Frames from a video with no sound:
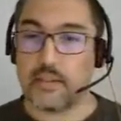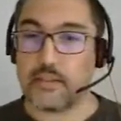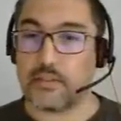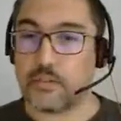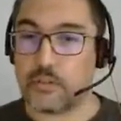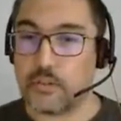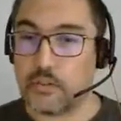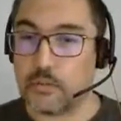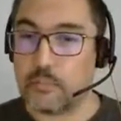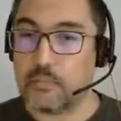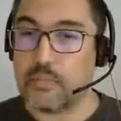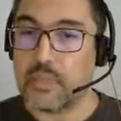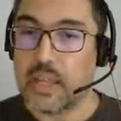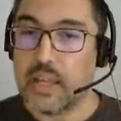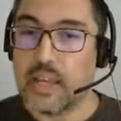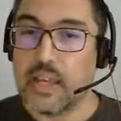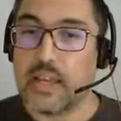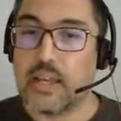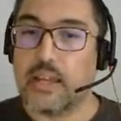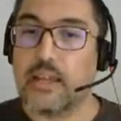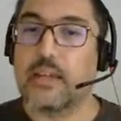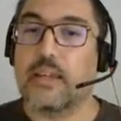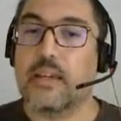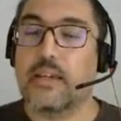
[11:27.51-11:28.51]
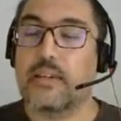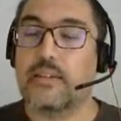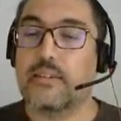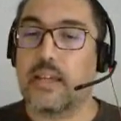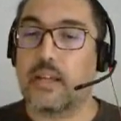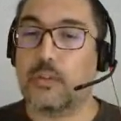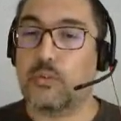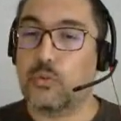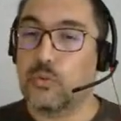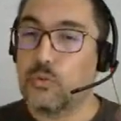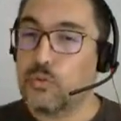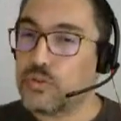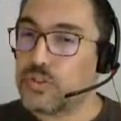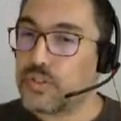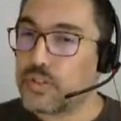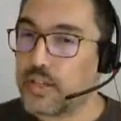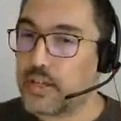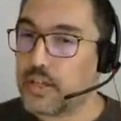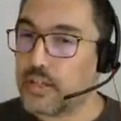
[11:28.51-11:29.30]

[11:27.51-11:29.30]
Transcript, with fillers: So it's a tool set